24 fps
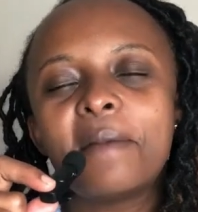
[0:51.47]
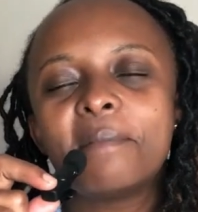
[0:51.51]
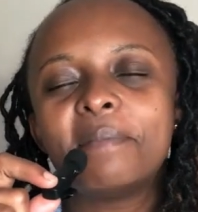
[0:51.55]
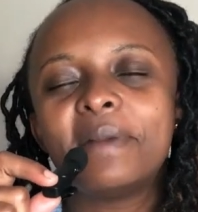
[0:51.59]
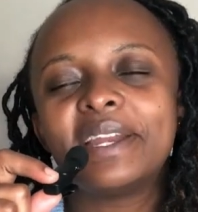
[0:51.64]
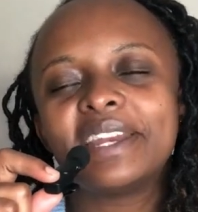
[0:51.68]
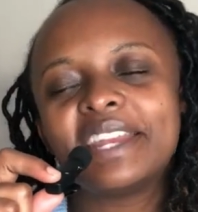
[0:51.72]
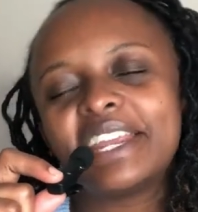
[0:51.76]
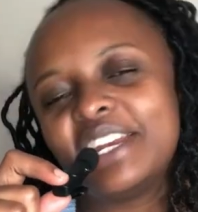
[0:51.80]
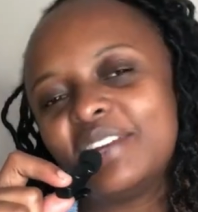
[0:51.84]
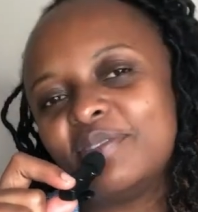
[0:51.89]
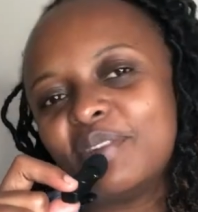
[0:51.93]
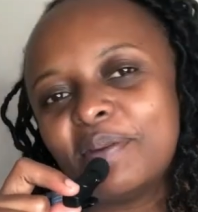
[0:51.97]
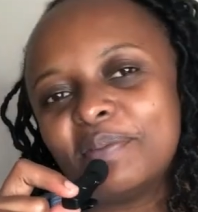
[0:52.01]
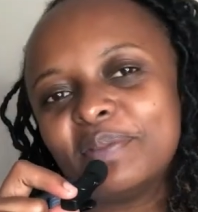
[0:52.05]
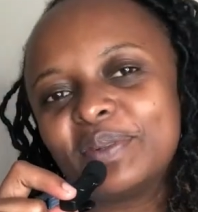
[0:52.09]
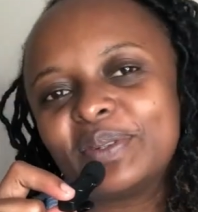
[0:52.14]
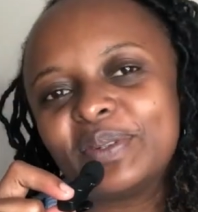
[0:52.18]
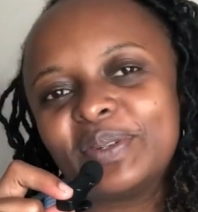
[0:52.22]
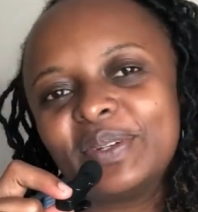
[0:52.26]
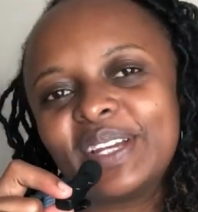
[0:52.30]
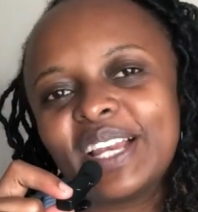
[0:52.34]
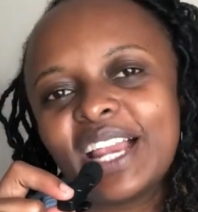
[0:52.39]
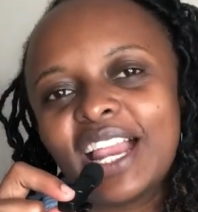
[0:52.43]
But anyway, I'm
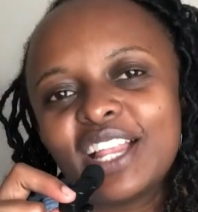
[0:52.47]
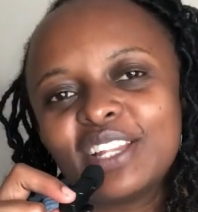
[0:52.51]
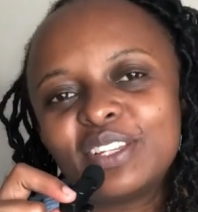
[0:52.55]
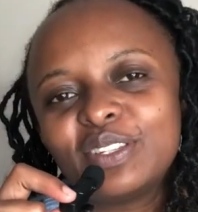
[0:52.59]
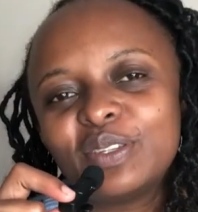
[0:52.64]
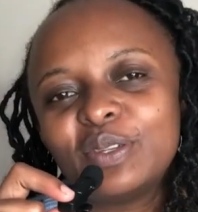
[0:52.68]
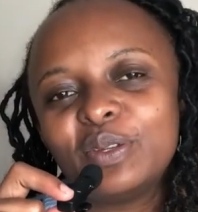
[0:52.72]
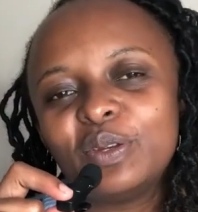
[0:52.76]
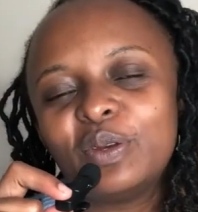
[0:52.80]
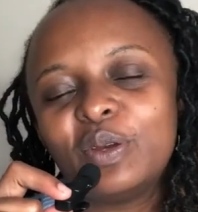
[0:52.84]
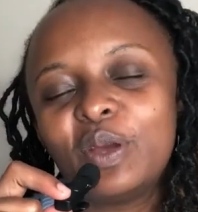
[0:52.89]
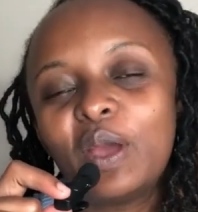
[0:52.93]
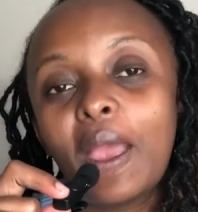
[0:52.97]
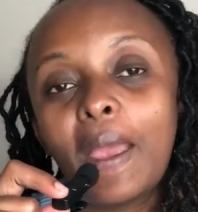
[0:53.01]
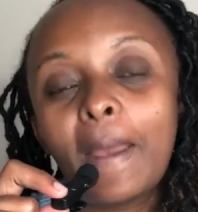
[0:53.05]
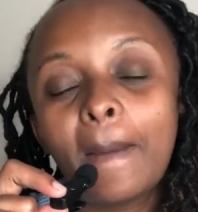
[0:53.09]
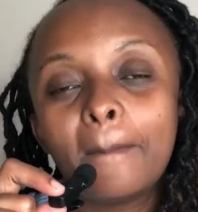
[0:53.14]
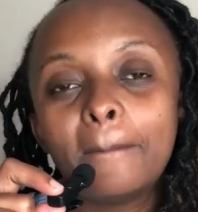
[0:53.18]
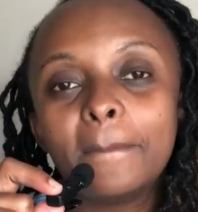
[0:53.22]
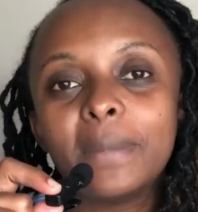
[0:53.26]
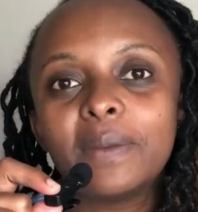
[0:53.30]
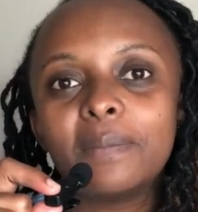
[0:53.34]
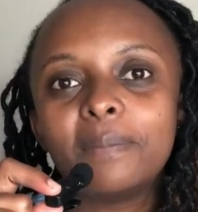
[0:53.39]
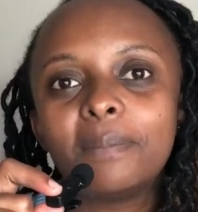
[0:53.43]
so glad to
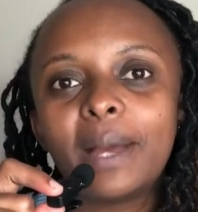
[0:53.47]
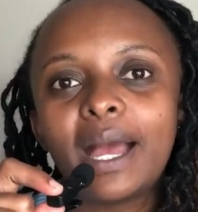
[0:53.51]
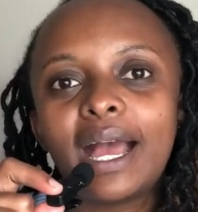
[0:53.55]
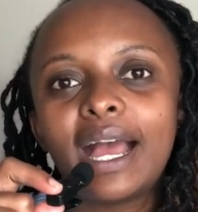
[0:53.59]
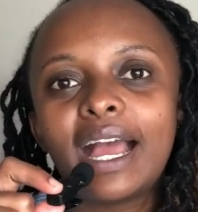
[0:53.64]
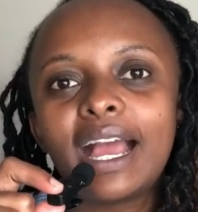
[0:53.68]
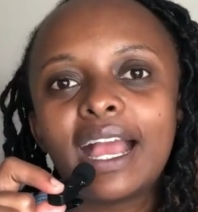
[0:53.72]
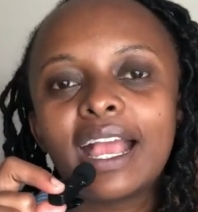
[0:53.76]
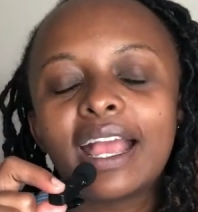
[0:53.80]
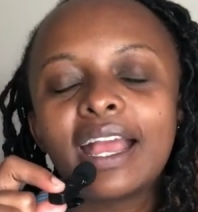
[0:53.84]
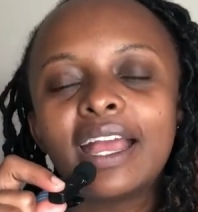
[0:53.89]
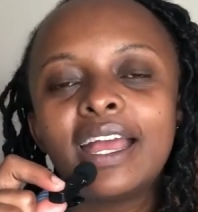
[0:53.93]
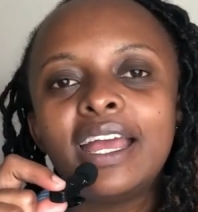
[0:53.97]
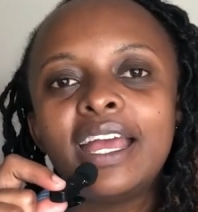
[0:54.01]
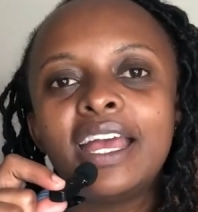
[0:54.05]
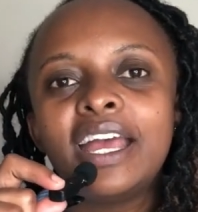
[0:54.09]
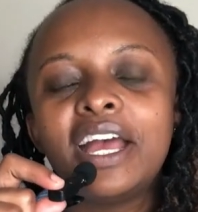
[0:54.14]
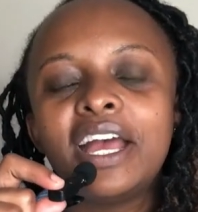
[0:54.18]
be back.